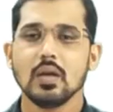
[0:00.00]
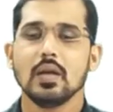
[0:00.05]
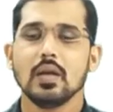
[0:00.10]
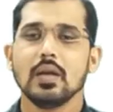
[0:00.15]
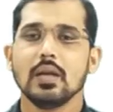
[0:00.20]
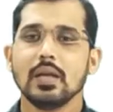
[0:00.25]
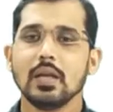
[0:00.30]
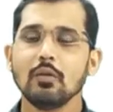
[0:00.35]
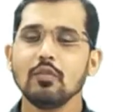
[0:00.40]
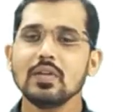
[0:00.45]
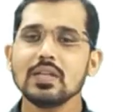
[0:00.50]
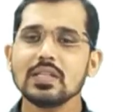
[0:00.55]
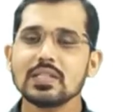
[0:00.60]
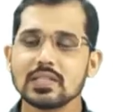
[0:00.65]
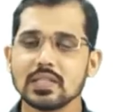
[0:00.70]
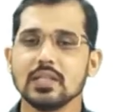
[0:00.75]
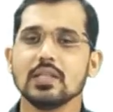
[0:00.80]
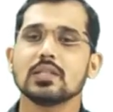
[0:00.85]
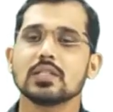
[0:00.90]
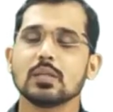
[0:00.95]
Now we will
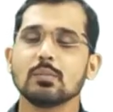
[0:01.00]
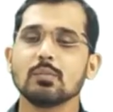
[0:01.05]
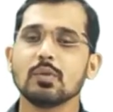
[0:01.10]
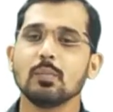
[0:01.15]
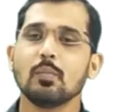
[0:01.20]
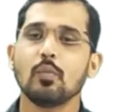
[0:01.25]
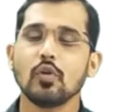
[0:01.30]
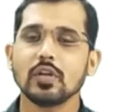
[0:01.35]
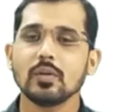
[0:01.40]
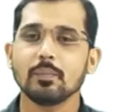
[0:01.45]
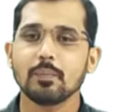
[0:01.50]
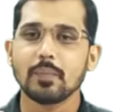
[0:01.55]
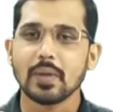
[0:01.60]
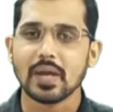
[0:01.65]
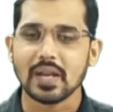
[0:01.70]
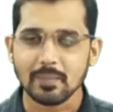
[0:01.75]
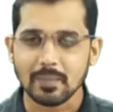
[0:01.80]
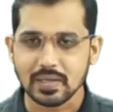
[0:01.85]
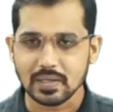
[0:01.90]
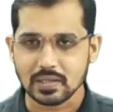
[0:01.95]
see some important
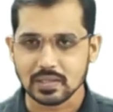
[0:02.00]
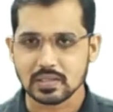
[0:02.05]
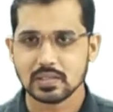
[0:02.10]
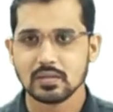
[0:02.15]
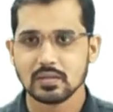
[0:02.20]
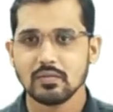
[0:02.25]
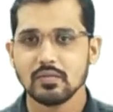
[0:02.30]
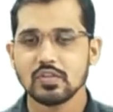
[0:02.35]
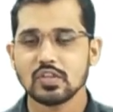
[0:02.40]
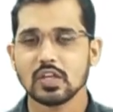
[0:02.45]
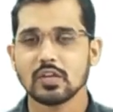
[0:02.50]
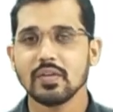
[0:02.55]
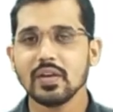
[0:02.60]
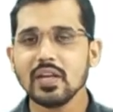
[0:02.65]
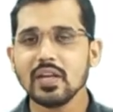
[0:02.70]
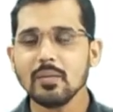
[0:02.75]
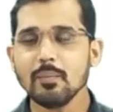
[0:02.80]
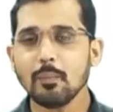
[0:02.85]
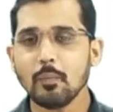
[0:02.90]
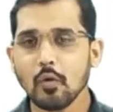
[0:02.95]
parameters which are
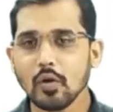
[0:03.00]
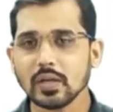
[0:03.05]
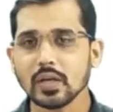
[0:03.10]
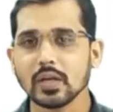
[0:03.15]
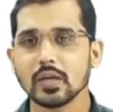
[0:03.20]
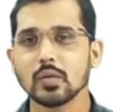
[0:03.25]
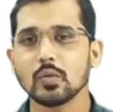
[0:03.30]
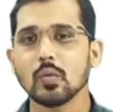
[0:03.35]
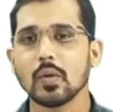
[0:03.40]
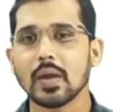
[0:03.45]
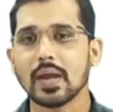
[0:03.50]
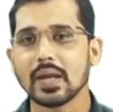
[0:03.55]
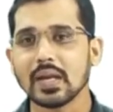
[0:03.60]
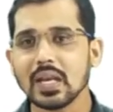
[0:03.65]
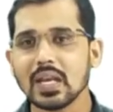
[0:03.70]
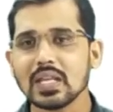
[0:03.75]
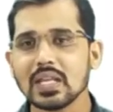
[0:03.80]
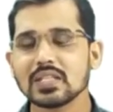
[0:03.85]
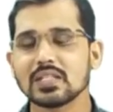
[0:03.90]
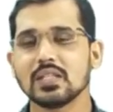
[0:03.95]
very important to
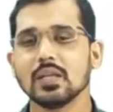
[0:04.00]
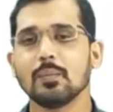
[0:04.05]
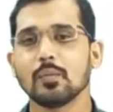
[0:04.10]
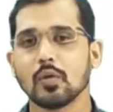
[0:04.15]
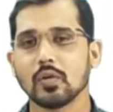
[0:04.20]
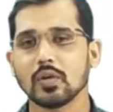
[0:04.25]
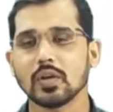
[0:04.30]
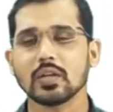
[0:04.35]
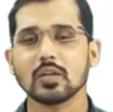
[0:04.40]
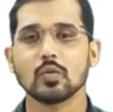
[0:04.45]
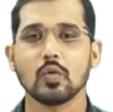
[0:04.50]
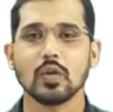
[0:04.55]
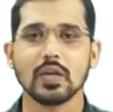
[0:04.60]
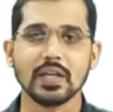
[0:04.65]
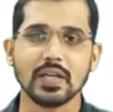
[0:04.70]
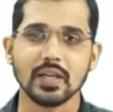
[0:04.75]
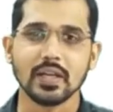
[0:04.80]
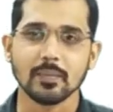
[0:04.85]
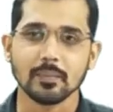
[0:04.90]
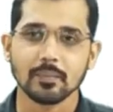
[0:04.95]
analyze the product
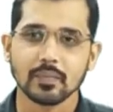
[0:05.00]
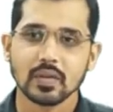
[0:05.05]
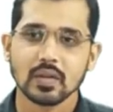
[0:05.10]
quality.